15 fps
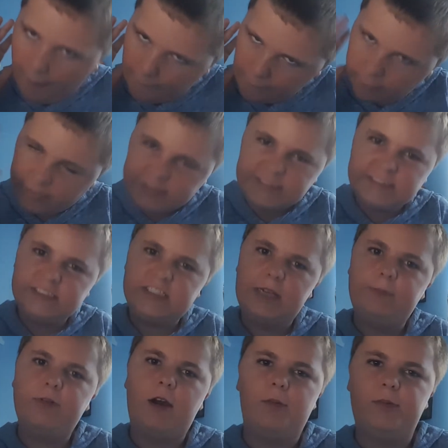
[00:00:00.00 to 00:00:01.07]
the reason is I
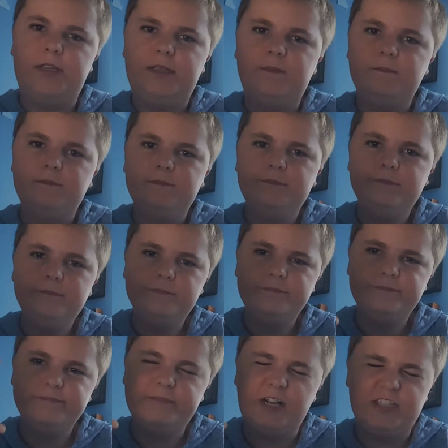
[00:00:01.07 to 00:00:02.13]
probably
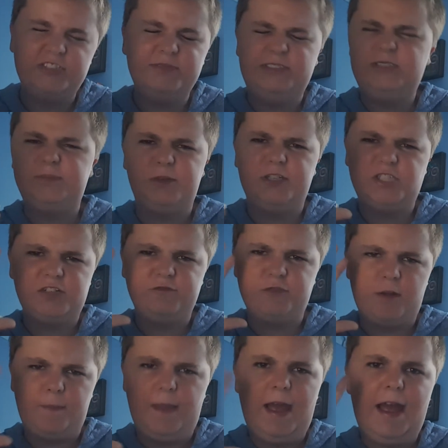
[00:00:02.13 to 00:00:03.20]
got some inspiration
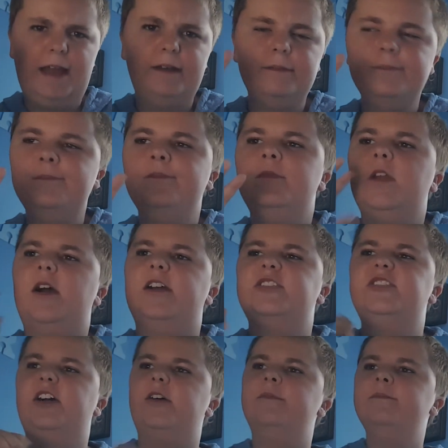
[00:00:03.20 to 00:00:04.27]
from that. Alright,
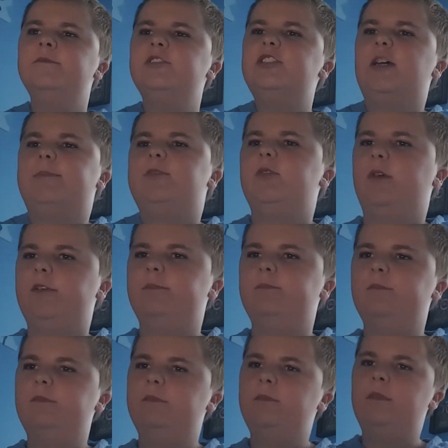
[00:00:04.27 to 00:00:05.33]
so, Chapter 1.
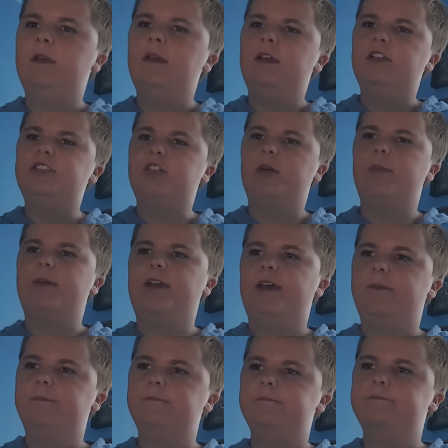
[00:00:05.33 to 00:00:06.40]
So we
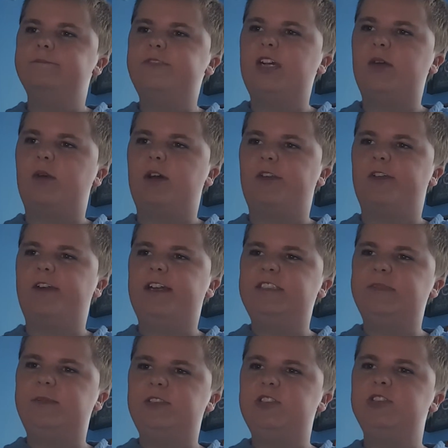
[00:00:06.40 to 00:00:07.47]
begin. Zach Wanwood, nice
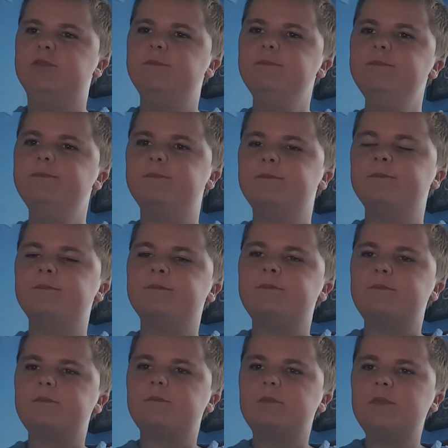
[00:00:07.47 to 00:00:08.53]
to meet you.
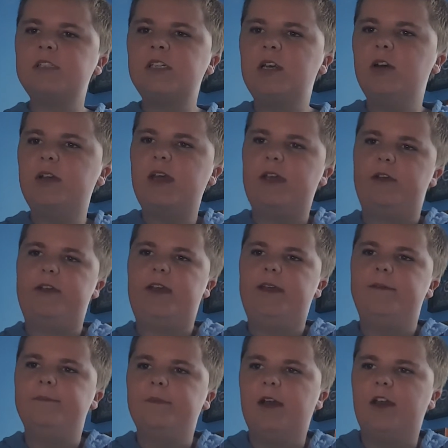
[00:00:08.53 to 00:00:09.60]
Okay,
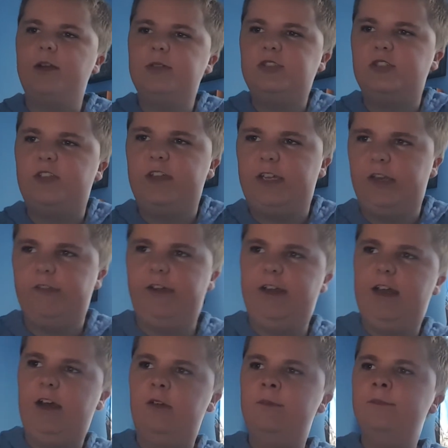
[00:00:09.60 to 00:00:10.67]
I know what you're thinking right
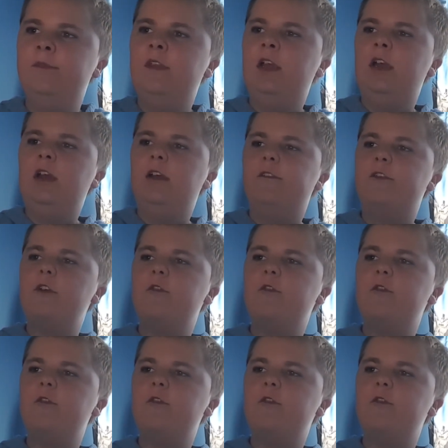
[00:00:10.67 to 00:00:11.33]
now. If